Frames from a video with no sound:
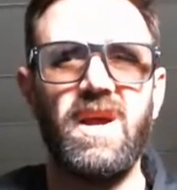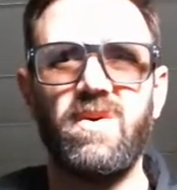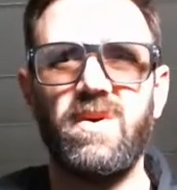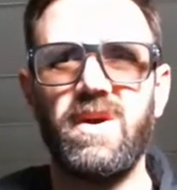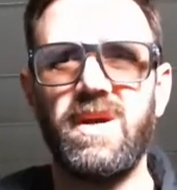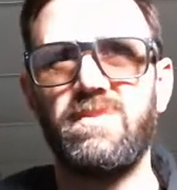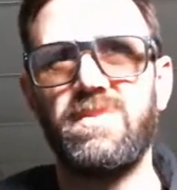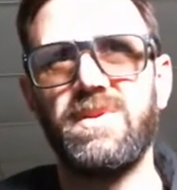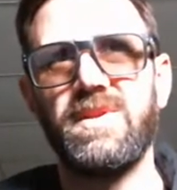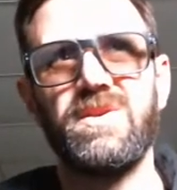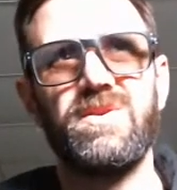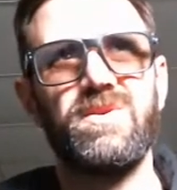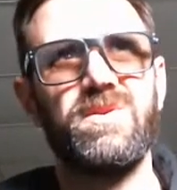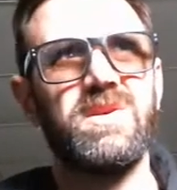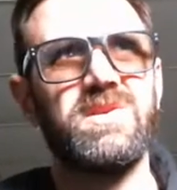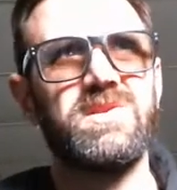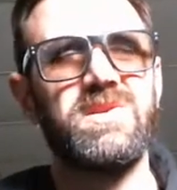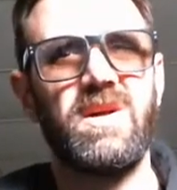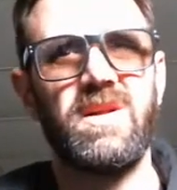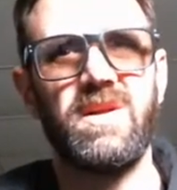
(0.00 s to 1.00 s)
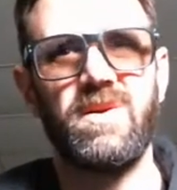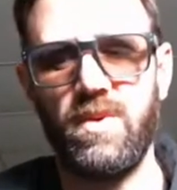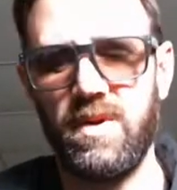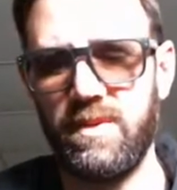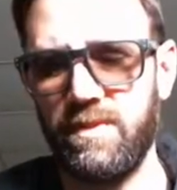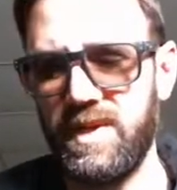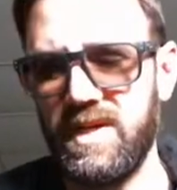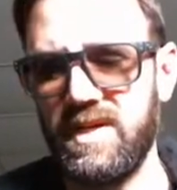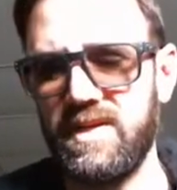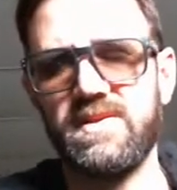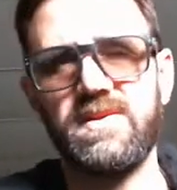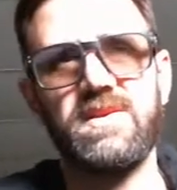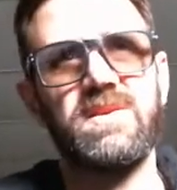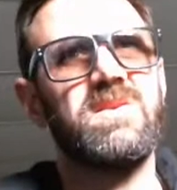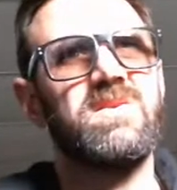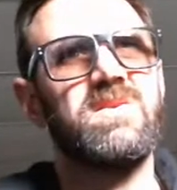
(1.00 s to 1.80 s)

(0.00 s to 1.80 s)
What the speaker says: We're able to do this all in one piece.